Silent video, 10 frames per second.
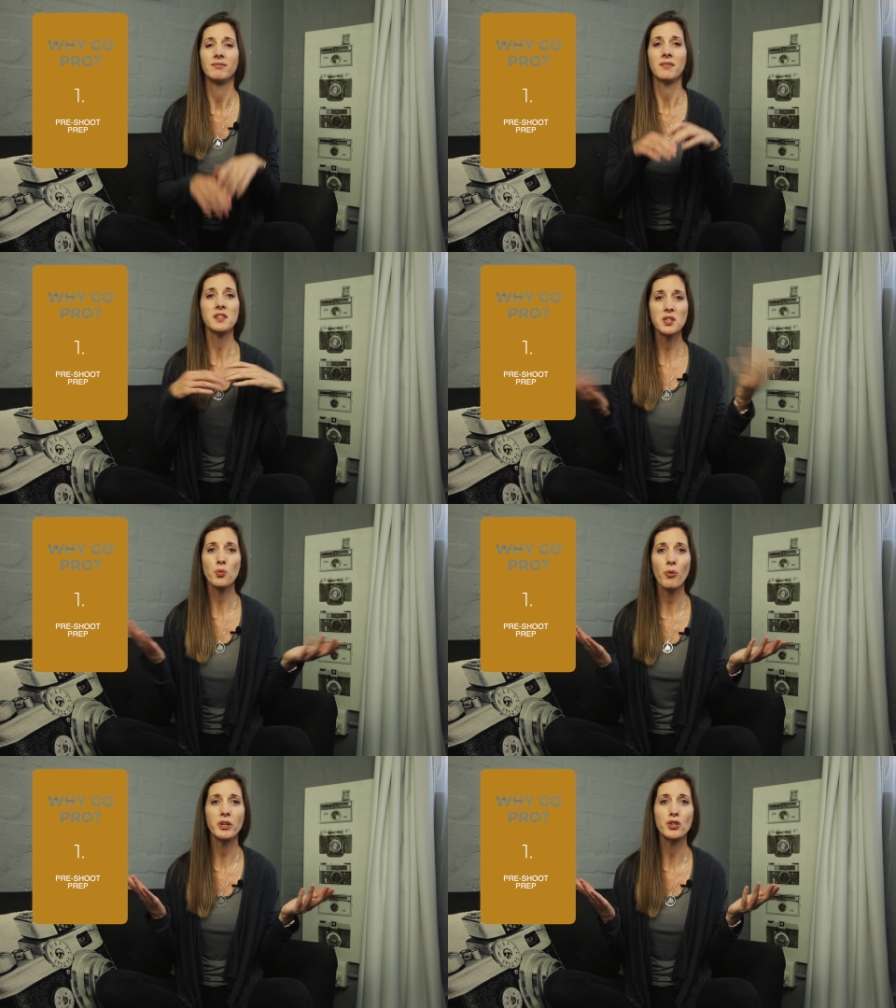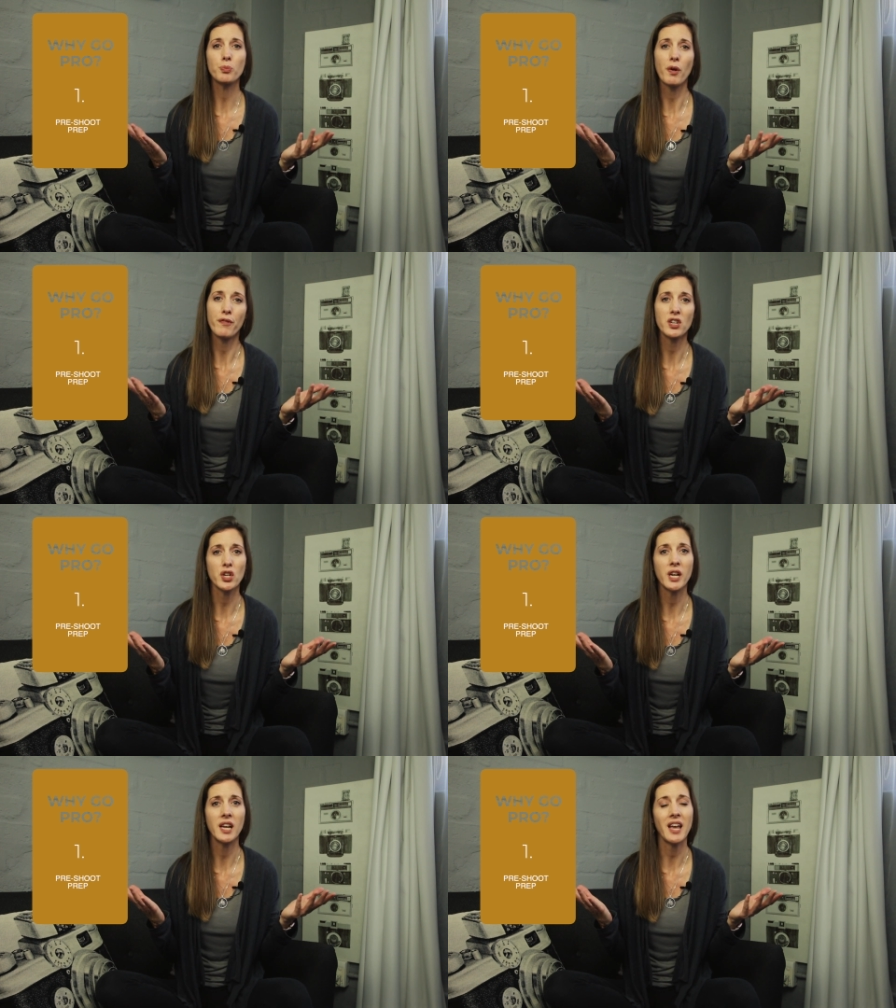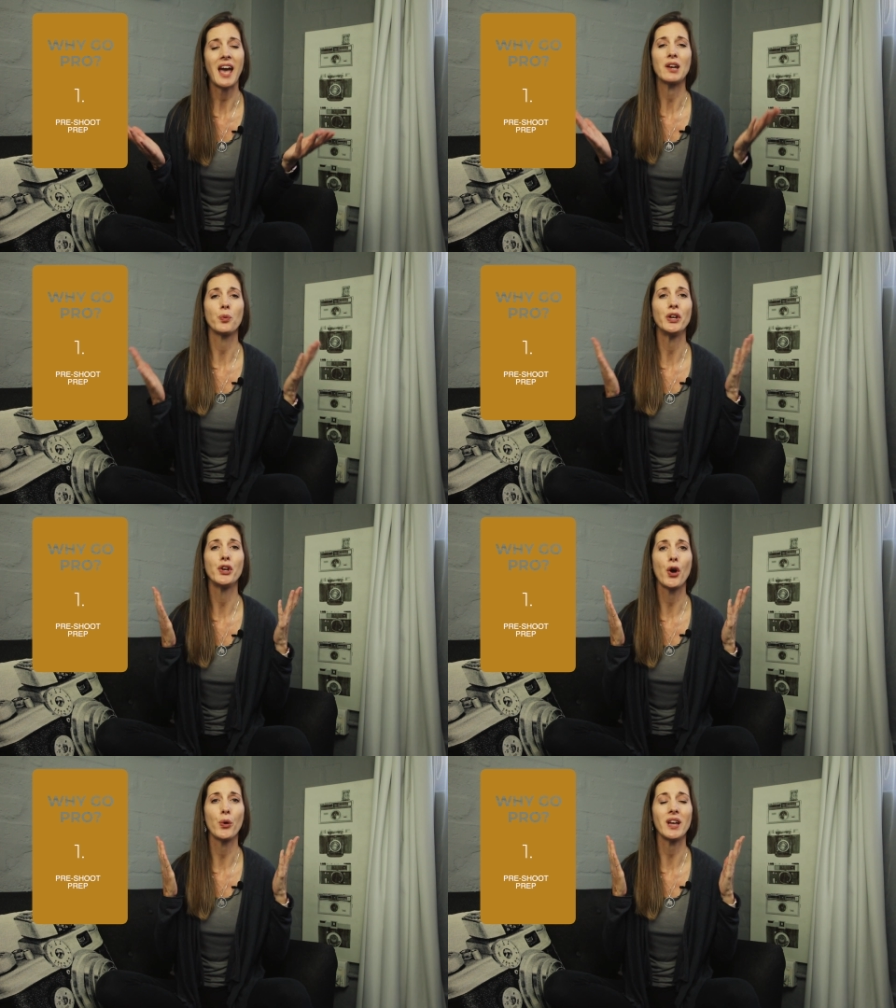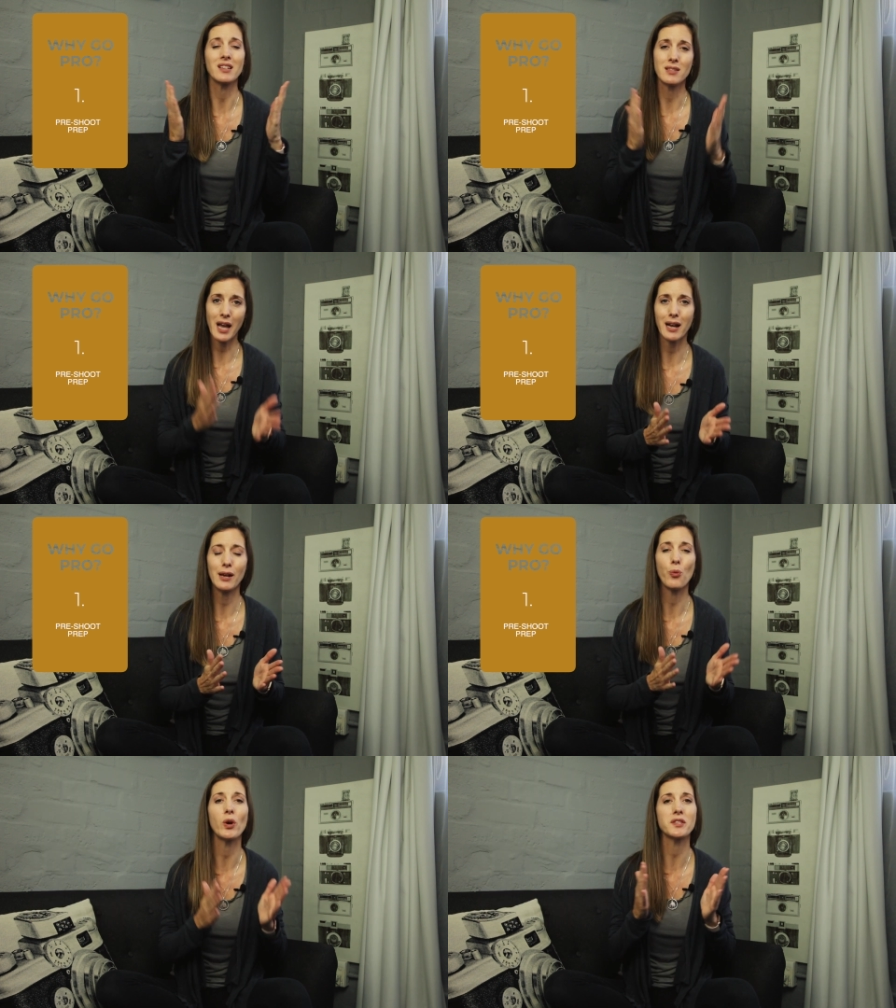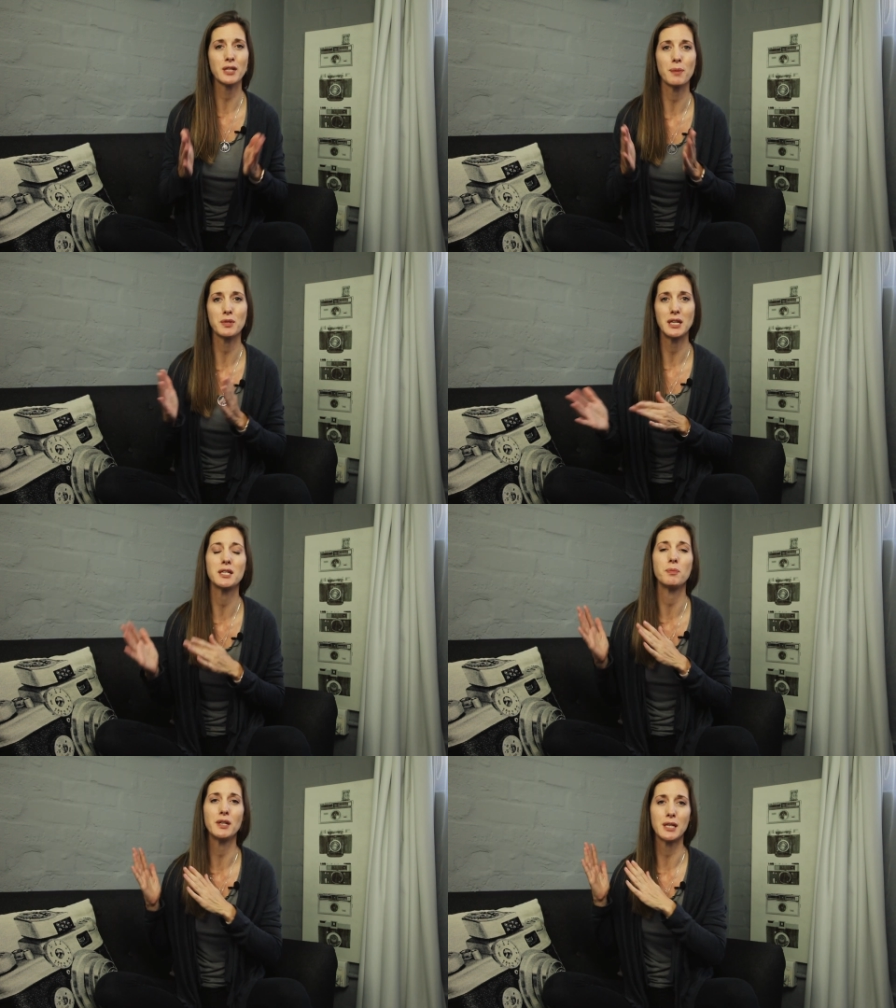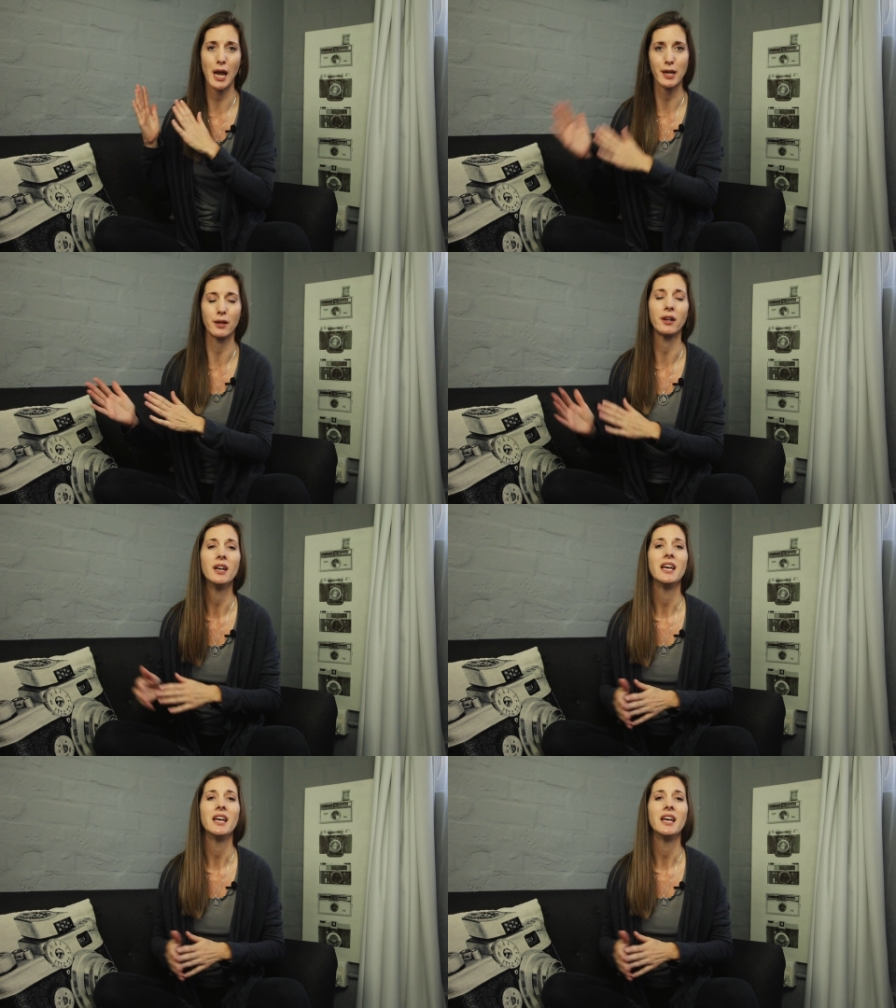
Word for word: This is what we do professionally, and we know exactly what steps need to be taken